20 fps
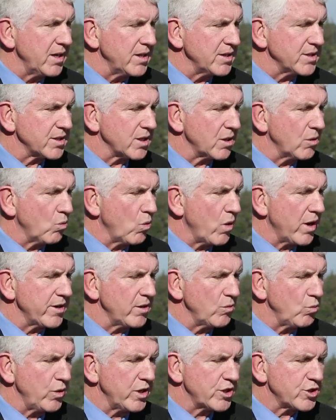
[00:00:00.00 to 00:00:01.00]
is uh,
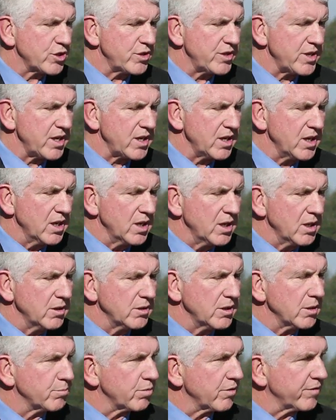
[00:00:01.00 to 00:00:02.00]
one in which the,
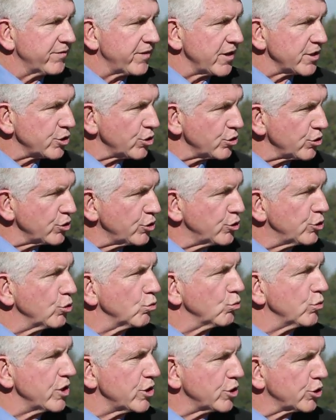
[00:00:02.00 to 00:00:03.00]
the professors
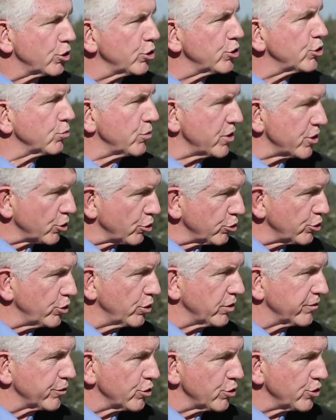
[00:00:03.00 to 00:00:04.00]
do research, research
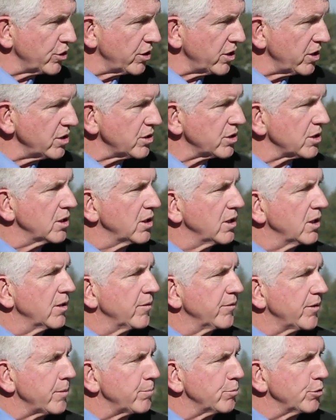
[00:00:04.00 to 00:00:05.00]
universities,
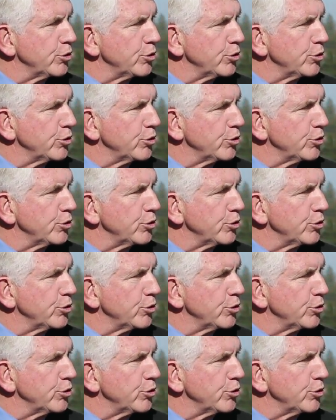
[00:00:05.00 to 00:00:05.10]
they